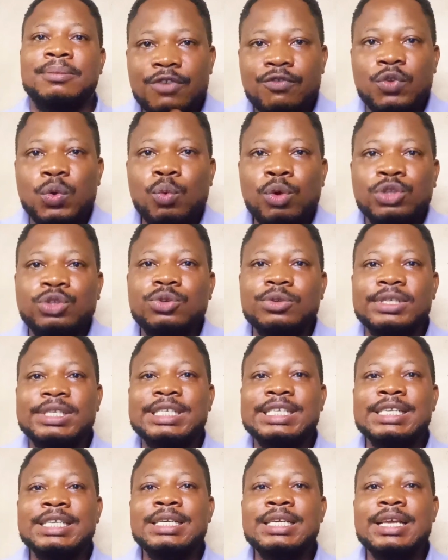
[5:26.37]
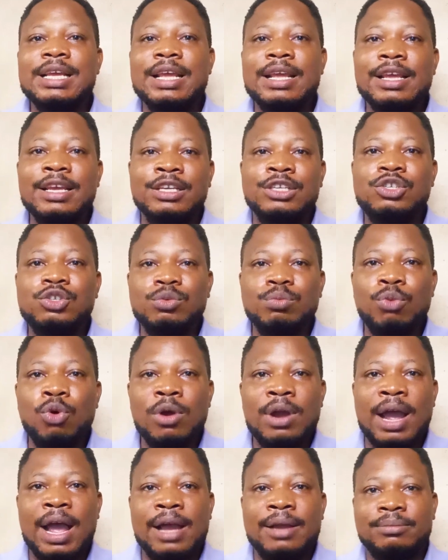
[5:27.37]
If you want to see a
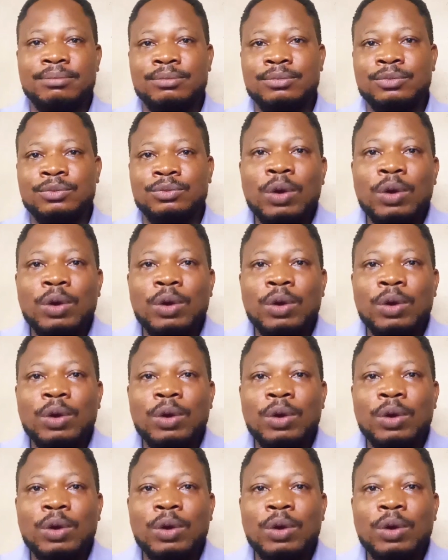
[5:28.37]
smoker,